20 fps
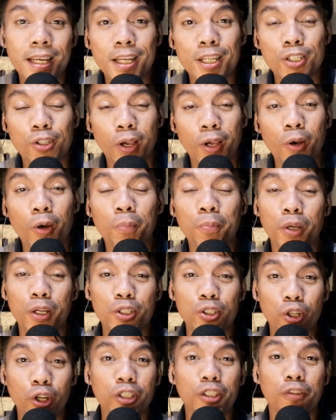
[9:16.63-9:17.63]
So I hope you
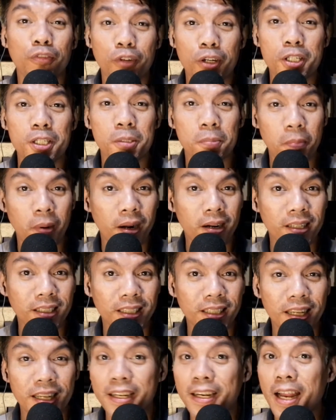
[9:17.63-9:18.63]
enjoyed the first
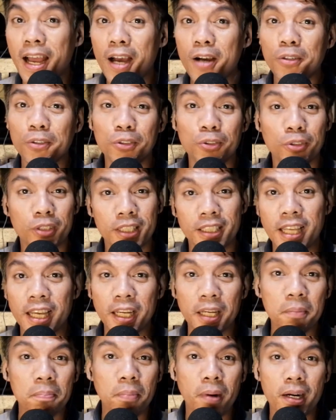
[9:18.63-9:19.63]
part. Now to the
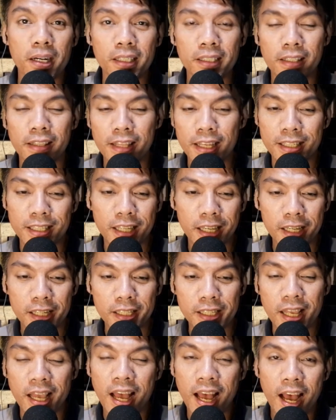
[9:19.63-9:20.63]
second part. This
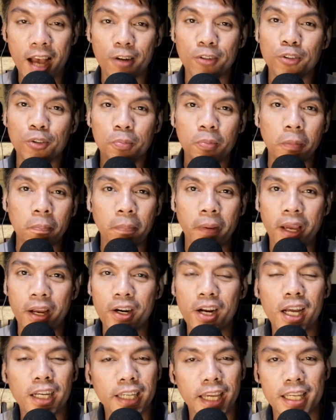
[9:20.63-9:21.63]
is how to
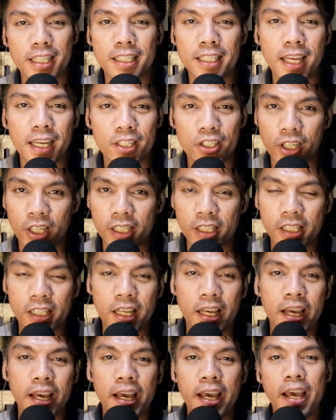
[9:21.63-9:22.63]
prepare a case digest.
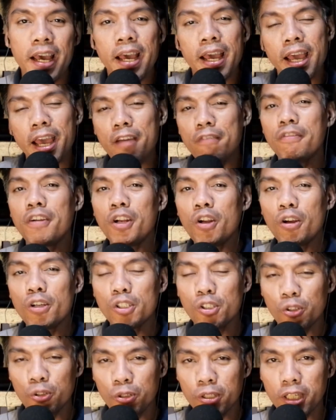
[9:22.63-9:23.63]
Every law
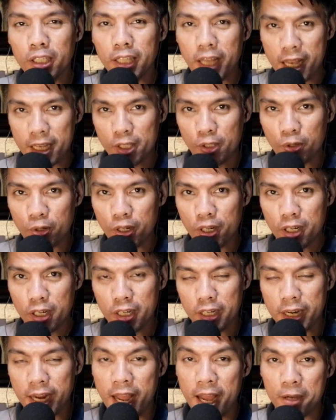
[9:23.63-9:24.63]
student has to
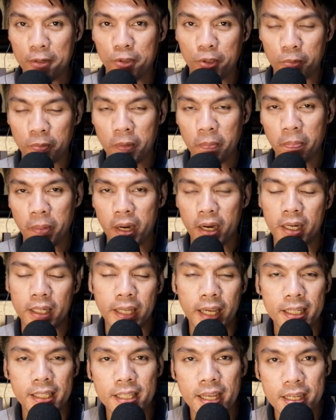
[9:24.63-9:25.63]
learn how to prepare a
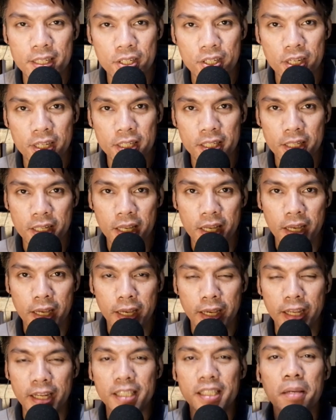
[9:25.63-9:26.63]
case digest.
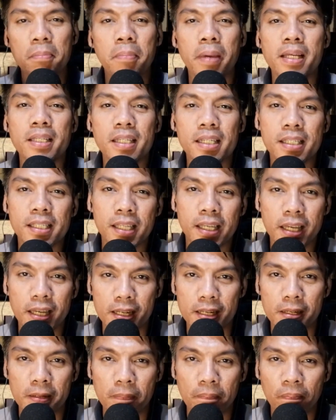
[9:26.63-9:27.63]
It is a basic
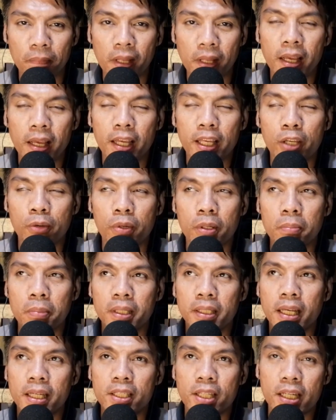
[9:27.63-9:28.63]
skill. You will be
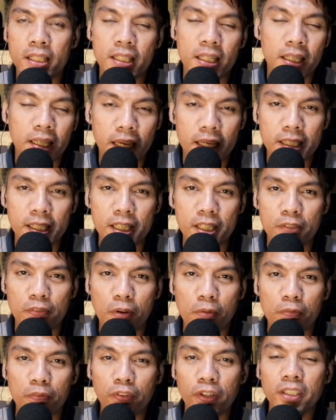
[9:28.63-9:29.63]
digesting cases
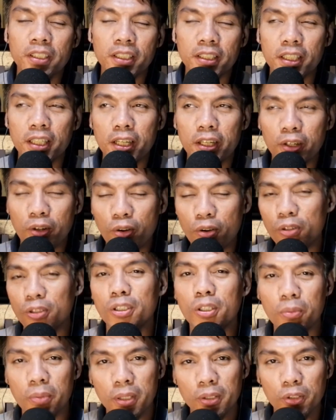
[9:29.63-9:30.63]
from first year all
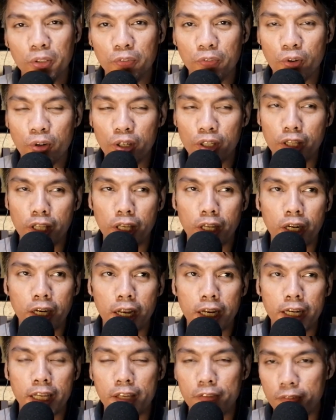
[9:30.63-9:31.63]
the way to fourth year
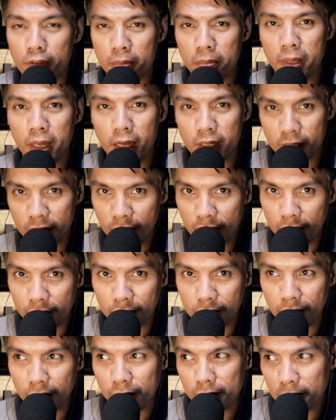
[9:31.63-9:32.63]
and even beyond that
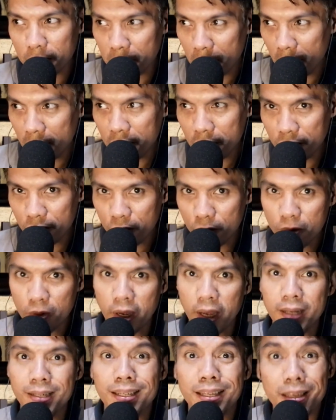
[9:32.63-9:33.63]
in the bar review
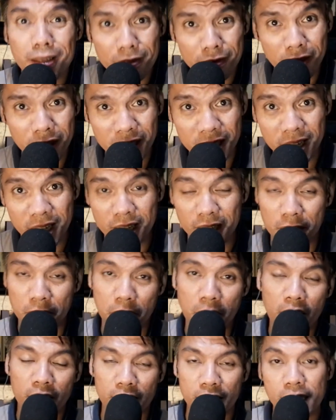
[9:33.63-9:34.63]
and even in the
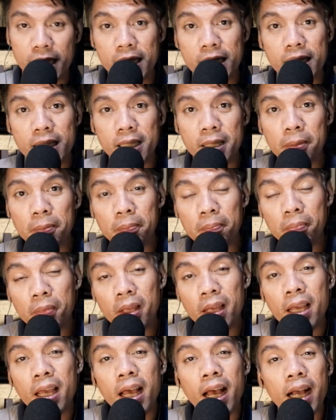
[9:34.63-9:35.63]
practice.
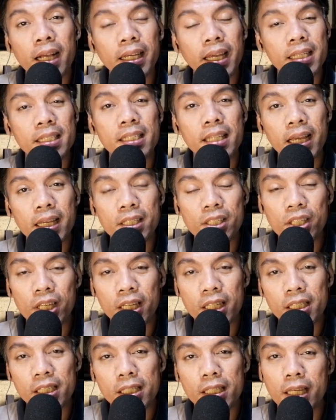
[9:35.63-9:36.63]
A case
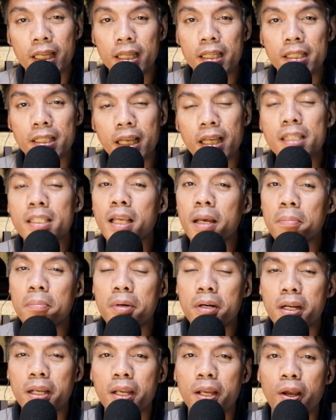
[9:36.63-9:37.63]
digest is a
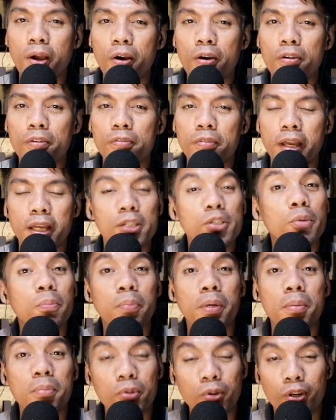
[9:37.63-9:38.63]
summary of a
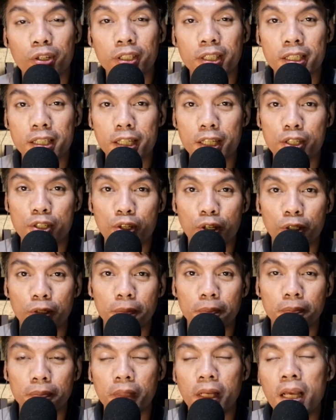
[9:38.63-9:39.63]
Supreme Court
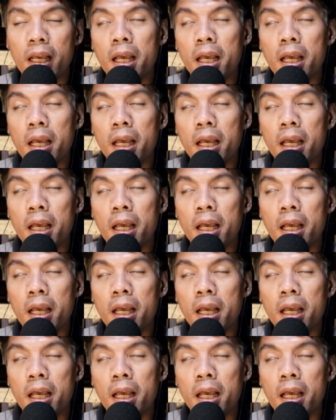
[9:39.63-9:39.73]
decision.